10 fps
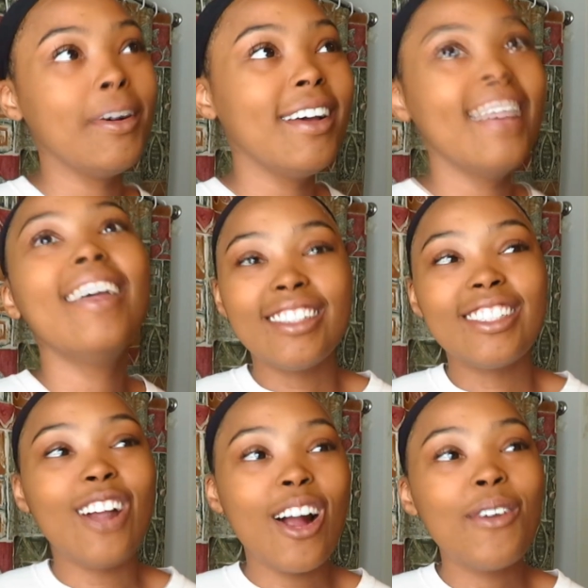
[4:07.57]
but
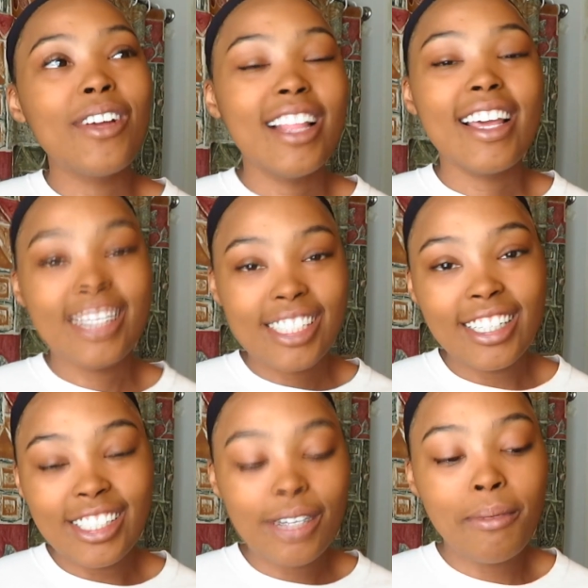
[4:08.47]
start with, like,
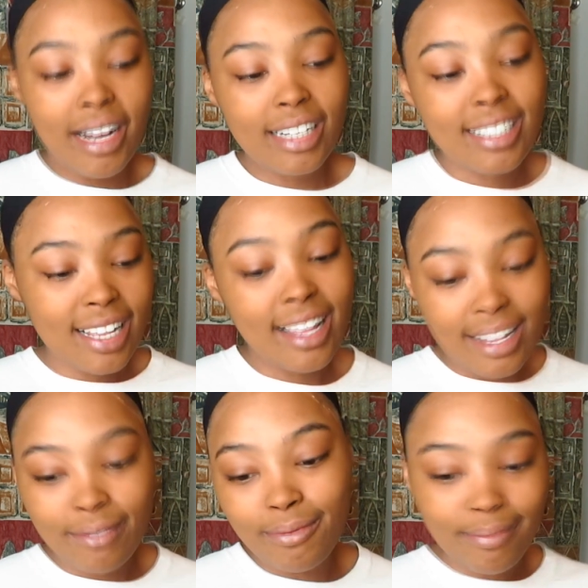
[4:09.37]
changing your
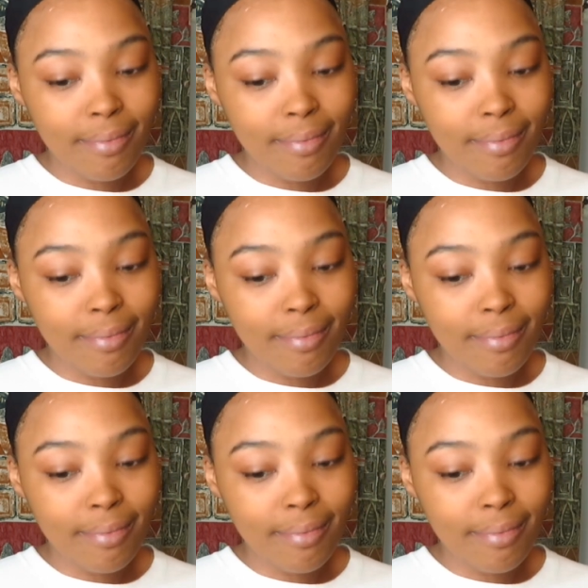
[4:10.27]
mindset